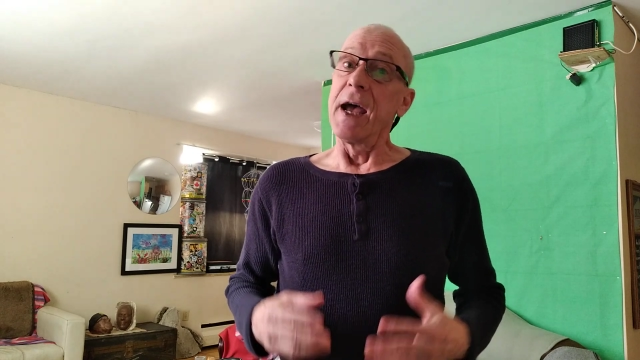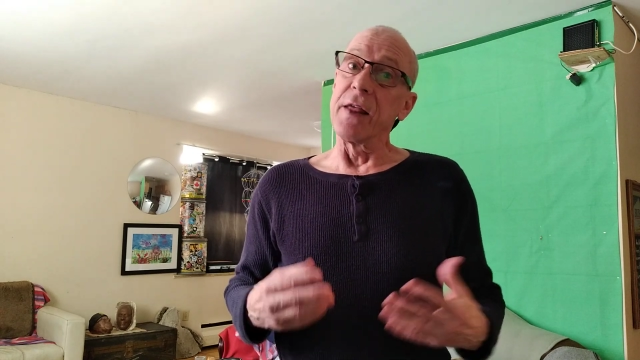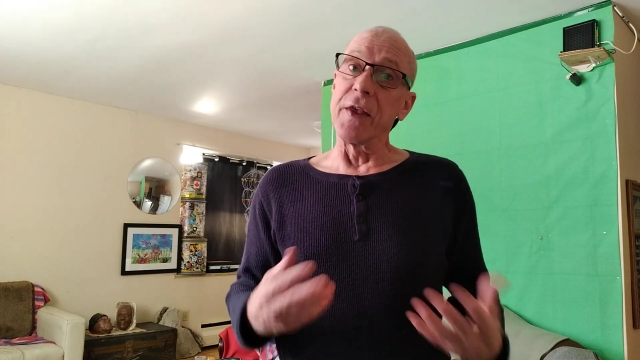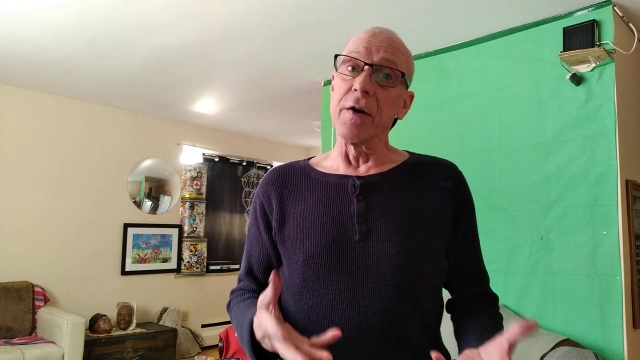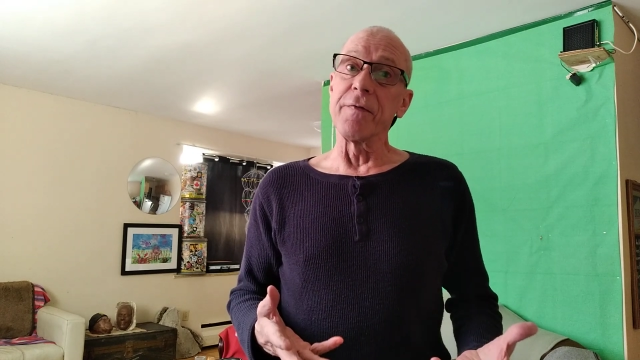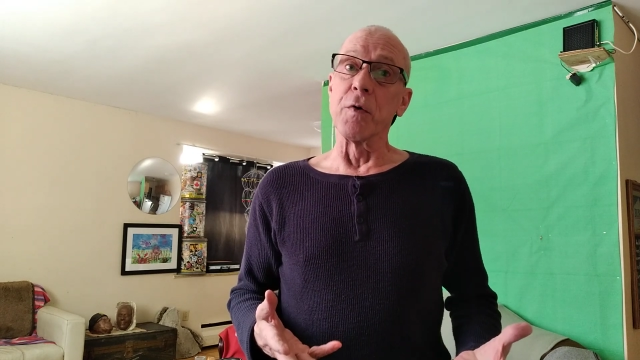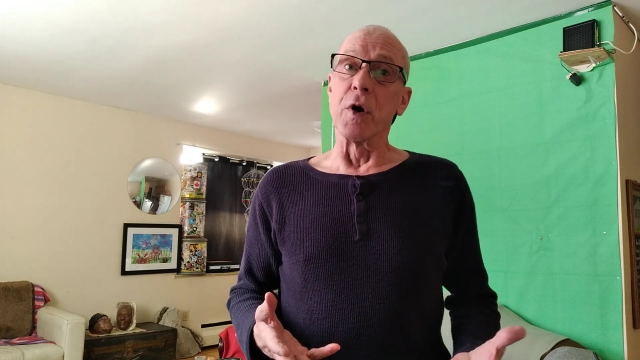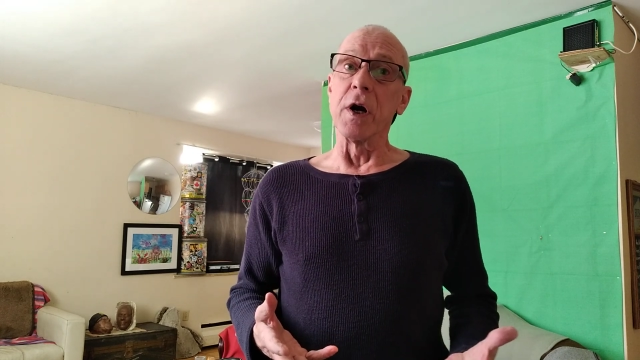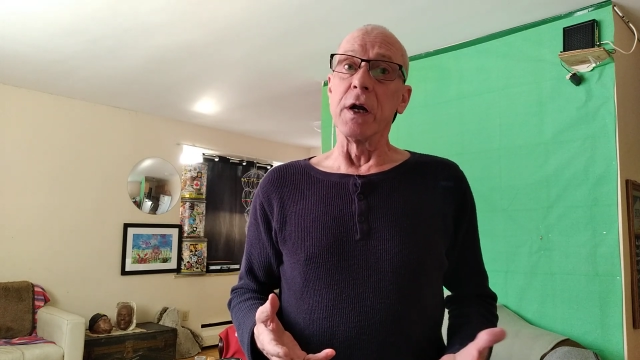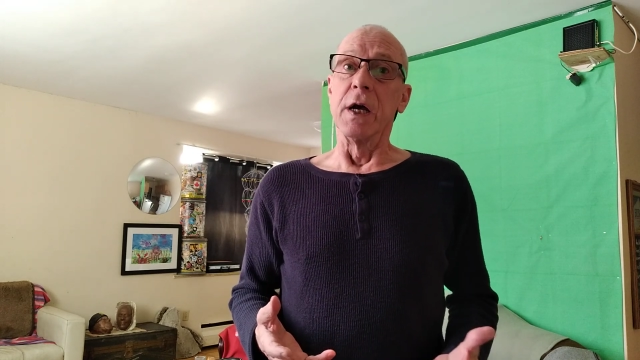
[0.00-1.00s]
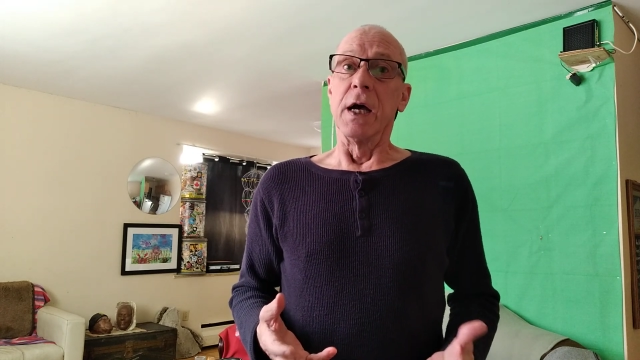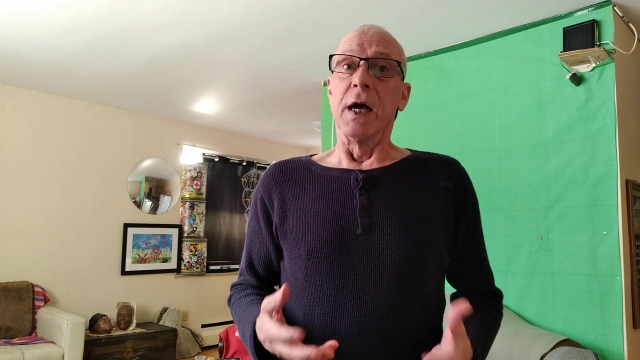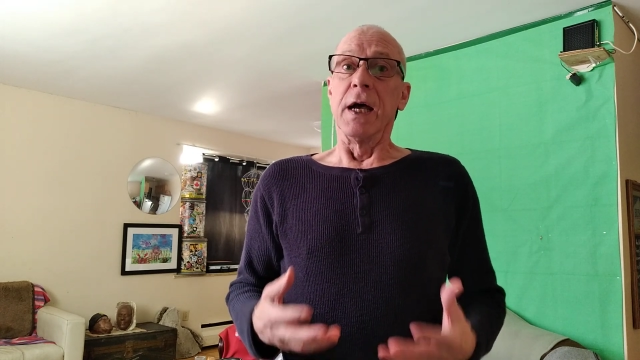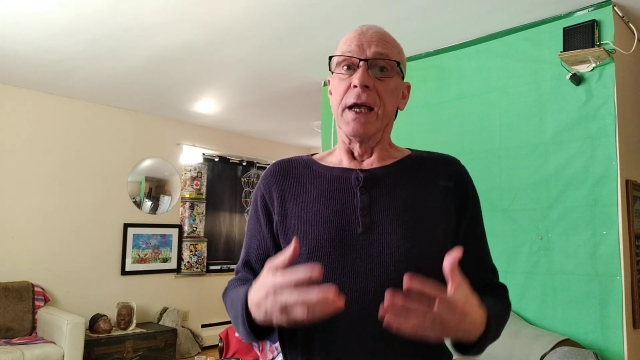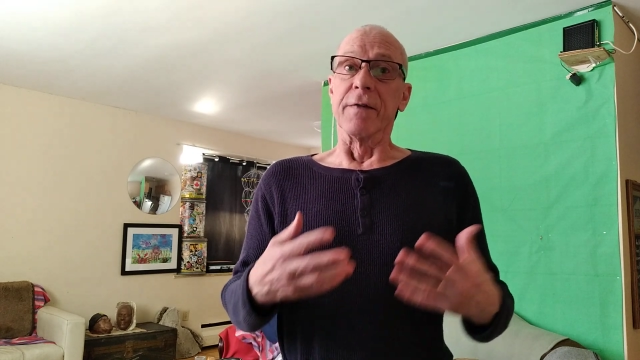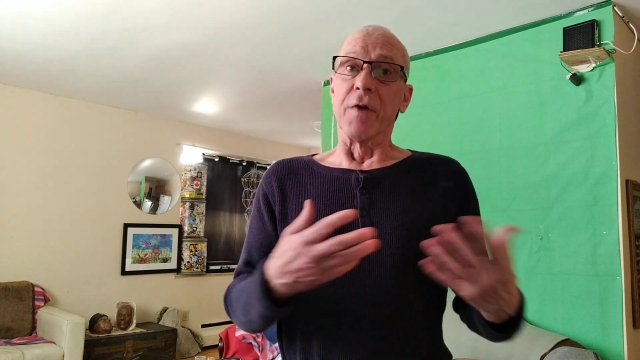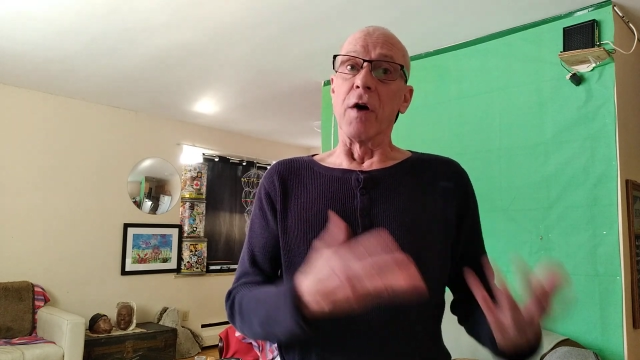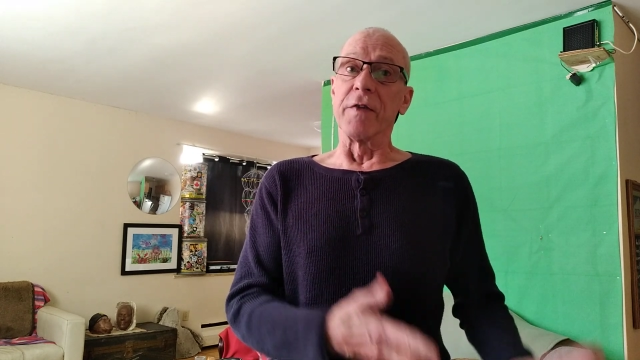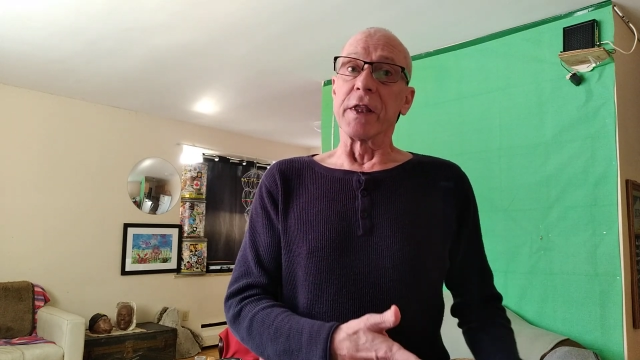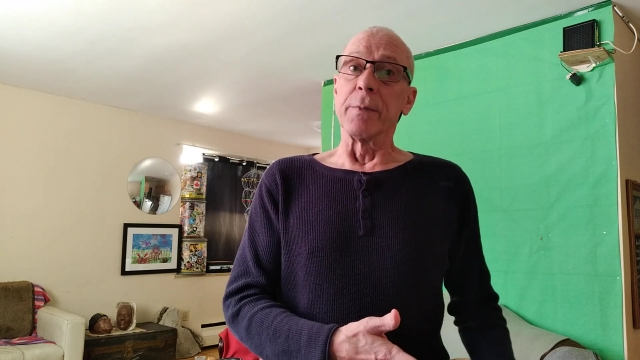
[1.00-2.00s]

and therefore involving